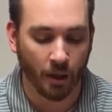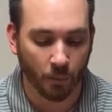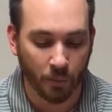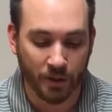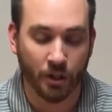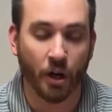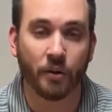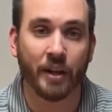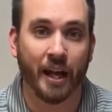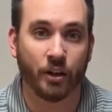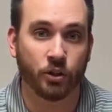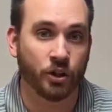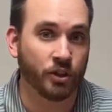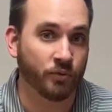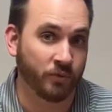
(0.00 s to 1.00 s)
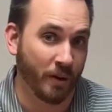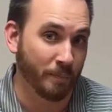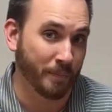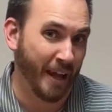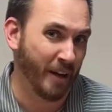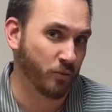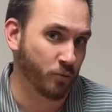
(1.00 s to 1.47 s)
We know that. She's
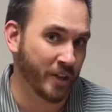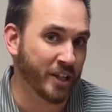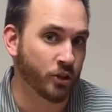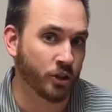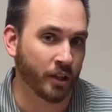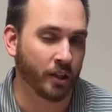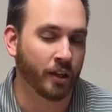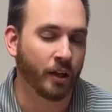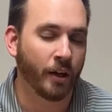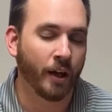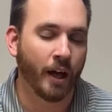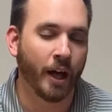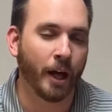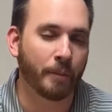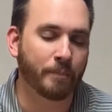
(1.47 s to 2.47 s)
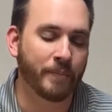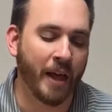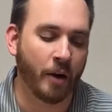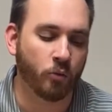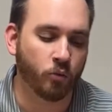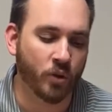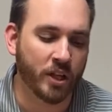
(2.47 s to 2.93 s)
from that region.
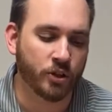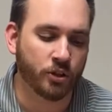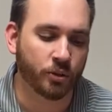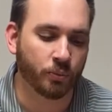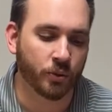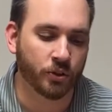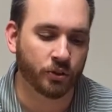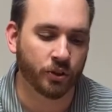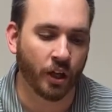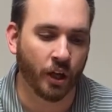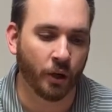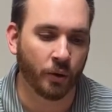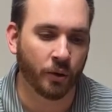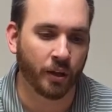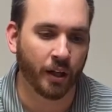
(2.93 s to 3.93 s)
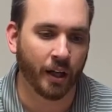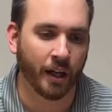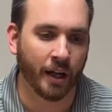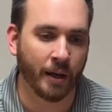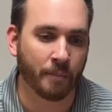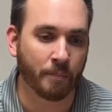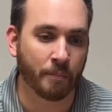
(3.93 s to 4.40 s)
That region was
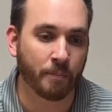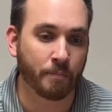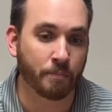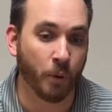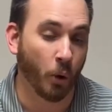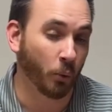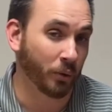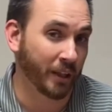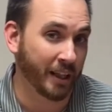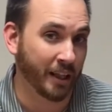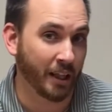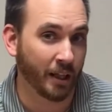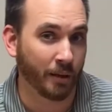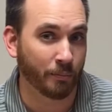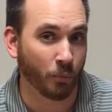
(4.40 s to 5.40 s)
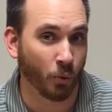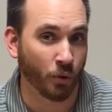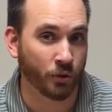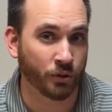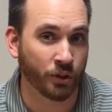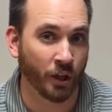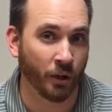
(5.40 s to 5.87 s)
known boldly,
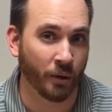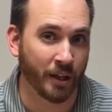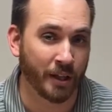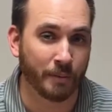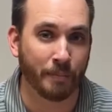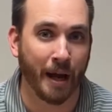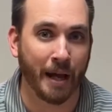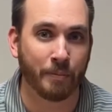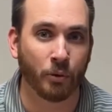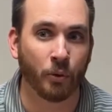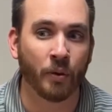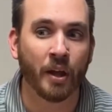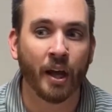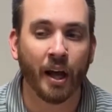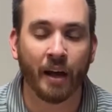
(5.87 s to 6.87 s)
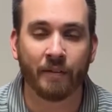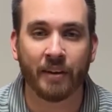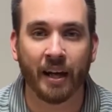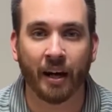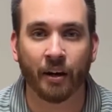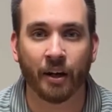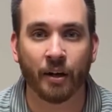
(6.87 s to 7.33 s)
more so in the Bible, of
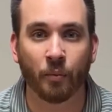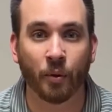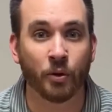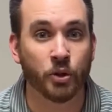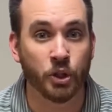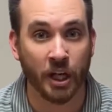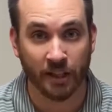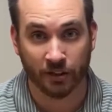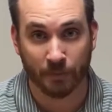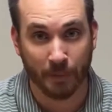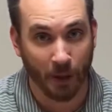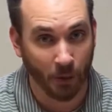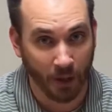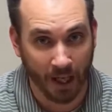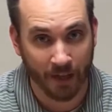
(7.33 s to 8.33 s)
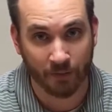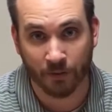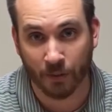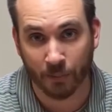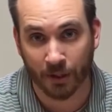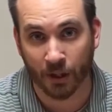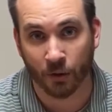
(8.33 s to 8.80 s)
the area where Jezebel came
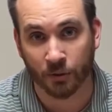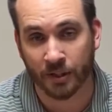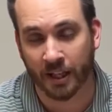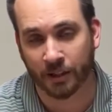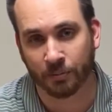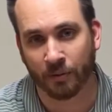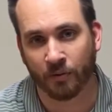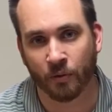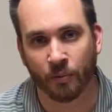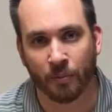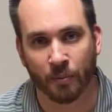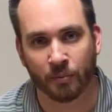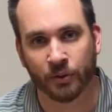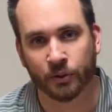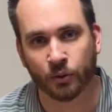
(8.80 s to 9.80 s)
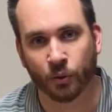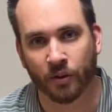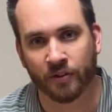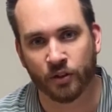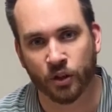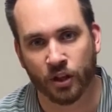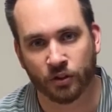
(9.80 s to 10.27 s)
from in the Old Testament, if you remember the
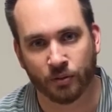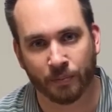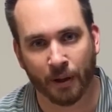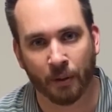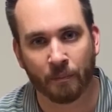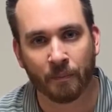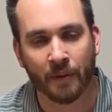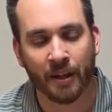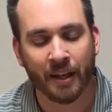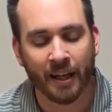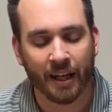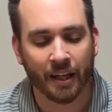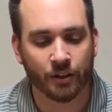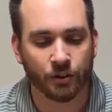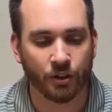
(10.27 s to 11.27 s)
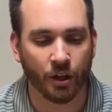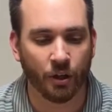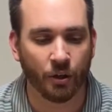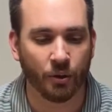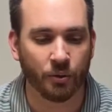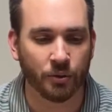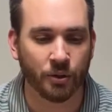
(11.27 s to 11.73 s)
story of Jezebel. And
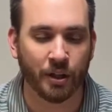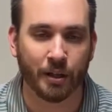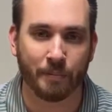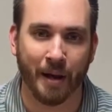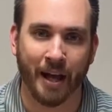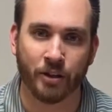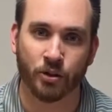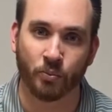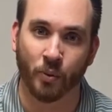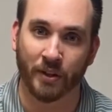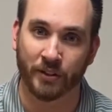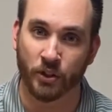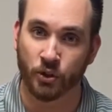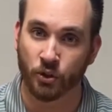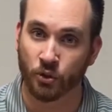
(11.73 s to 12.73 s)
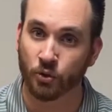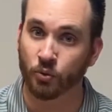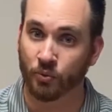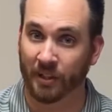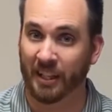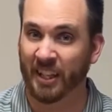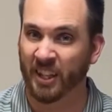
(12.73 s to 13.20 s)
so you can imagine what the Jews
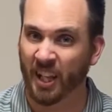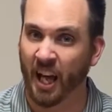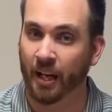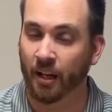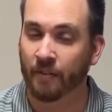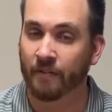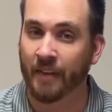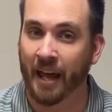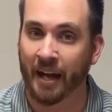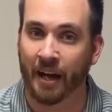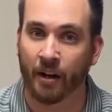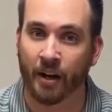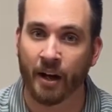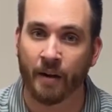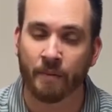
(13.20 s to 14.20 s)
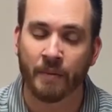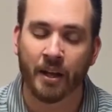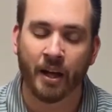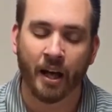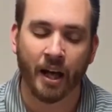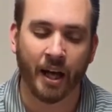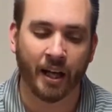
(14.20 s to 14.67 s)
really thought of that area.
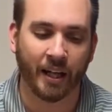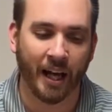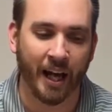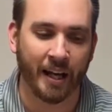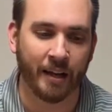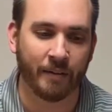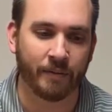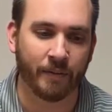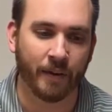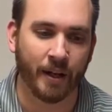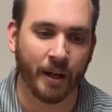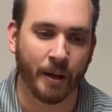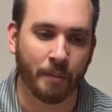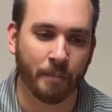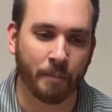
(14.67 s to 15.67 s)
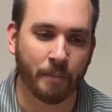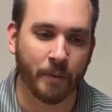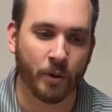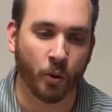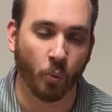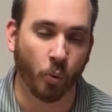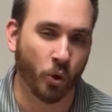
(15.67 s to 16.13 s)
The
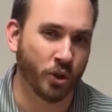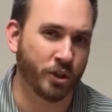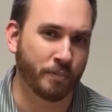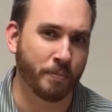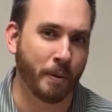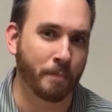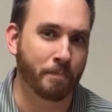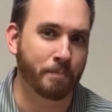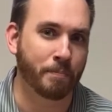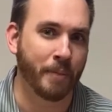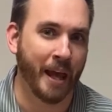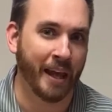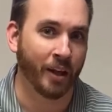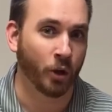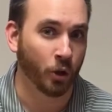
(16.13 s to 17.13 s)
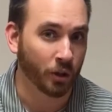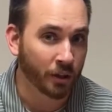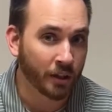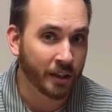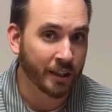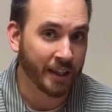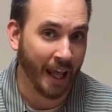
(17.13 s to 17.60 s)
worship of Baal
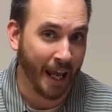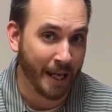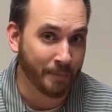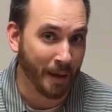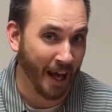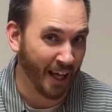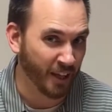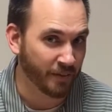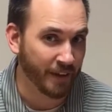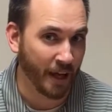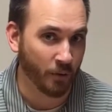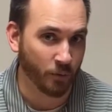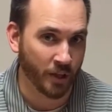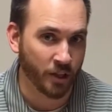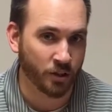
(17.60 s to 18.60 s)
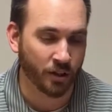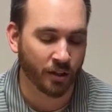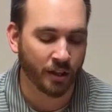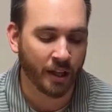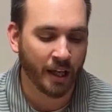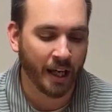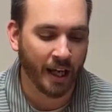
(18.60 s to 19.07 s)
came out of that
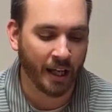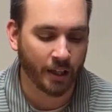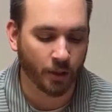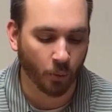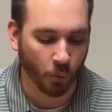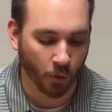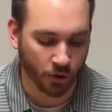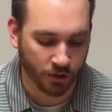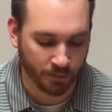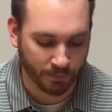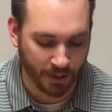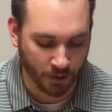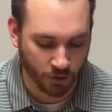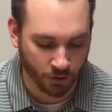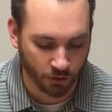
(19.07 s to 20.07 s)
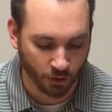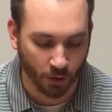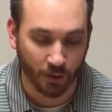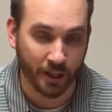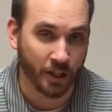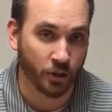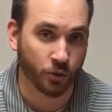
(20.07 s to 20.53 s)
region, and the worship that you
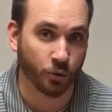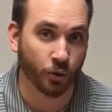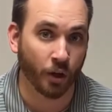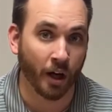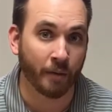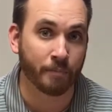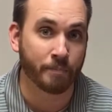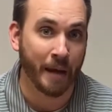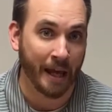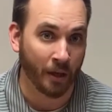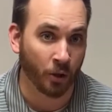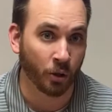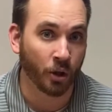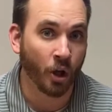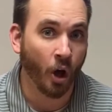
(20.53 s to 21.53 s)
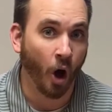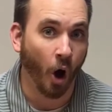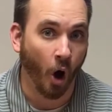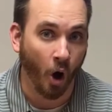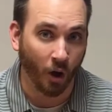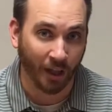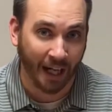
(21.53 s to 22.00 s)
saw in Israel of Baal
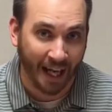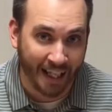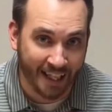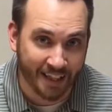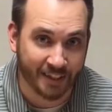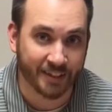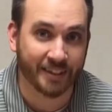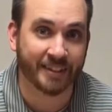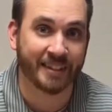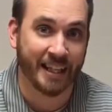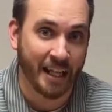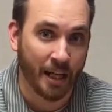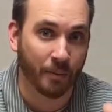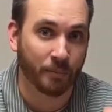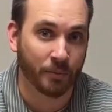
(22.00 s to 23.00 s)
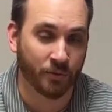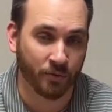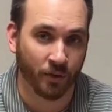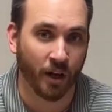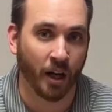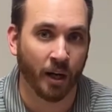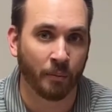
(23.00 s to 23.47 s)
all kind of stemmed
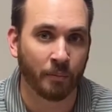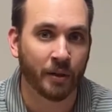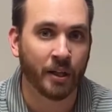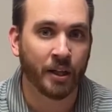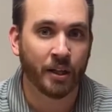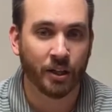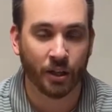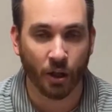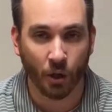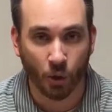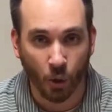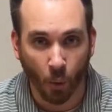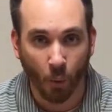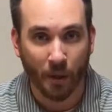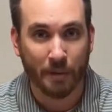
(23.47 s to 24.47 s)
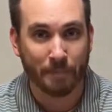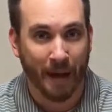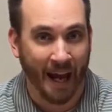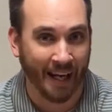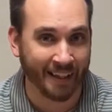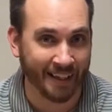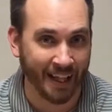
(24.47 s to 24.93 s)
from, you know, going
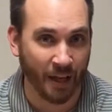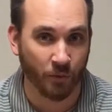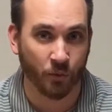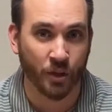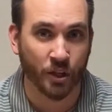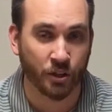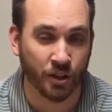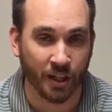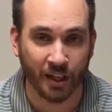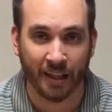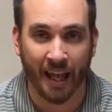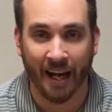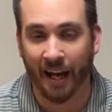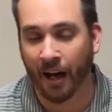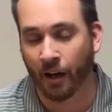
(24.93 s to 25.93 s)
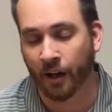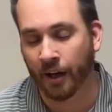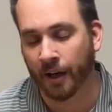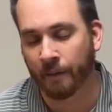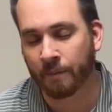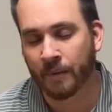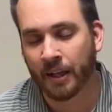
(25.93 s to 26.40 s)
back to that region and that
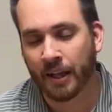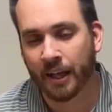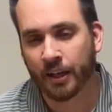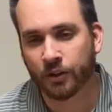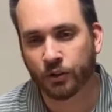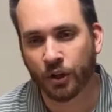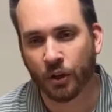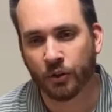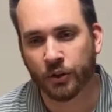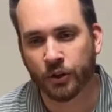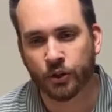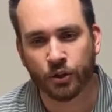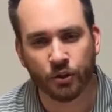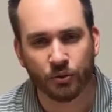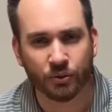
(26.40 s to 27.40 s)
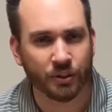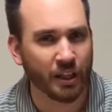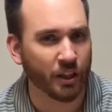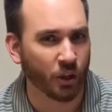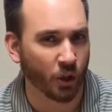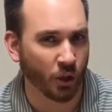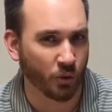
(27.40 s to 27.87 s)
area. And so the Jews
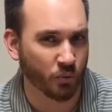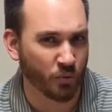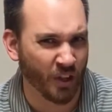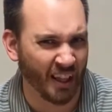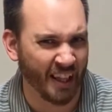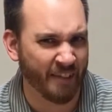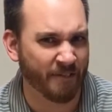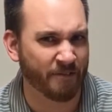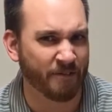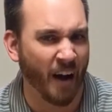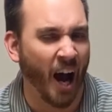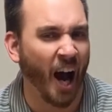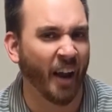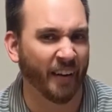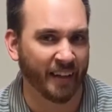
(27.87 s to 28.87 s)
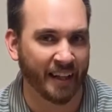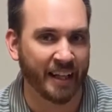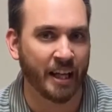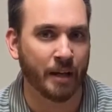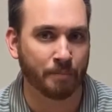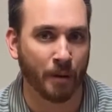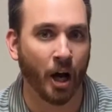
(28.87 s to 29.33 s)
didn't look really
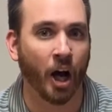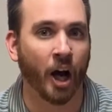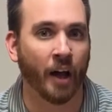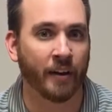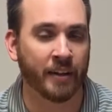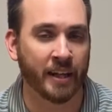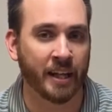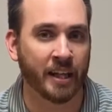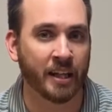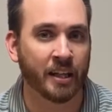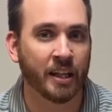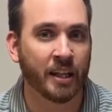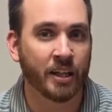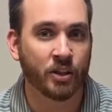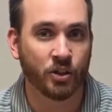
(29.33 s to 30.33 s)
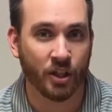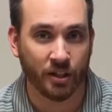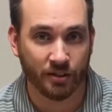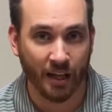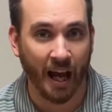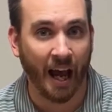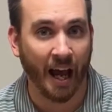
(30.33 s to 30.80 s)
fondly upon the
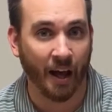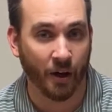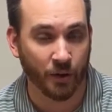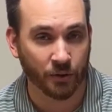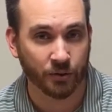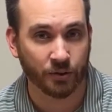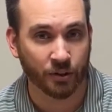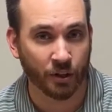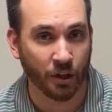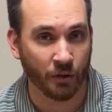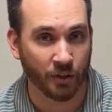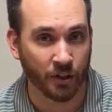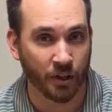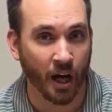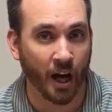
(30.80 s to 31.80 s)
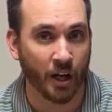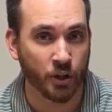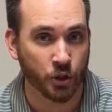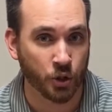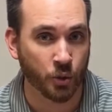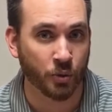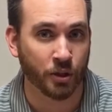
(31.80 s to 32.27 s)
Gentiles, you know, the
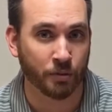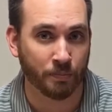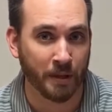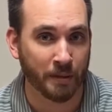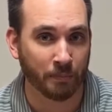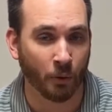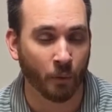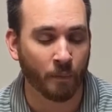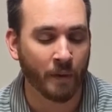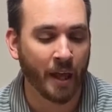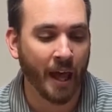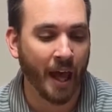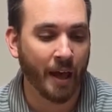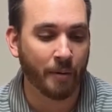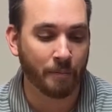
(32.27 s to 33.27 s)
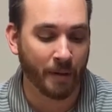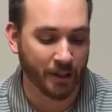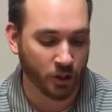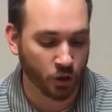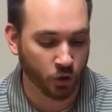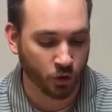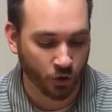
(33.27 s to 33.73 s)
non-Jewish people, but
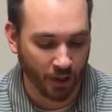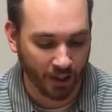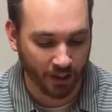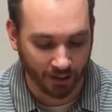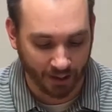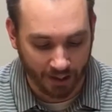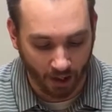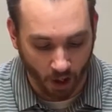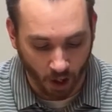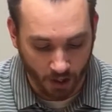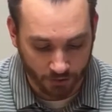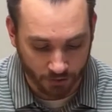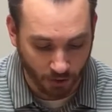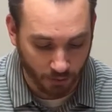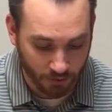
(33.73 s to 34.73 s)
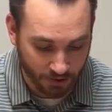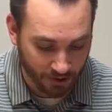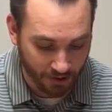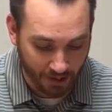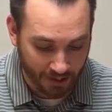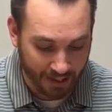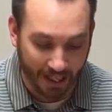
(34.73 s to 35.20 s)
strictly also to
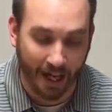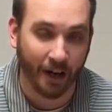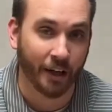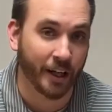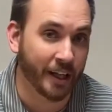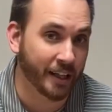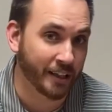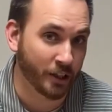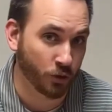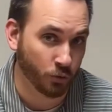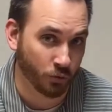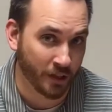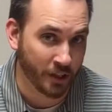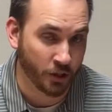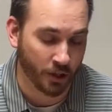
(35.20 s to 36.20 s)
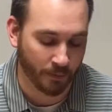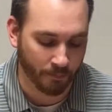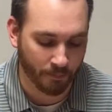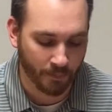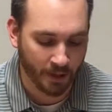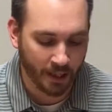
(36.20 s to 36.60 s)
the area in this region.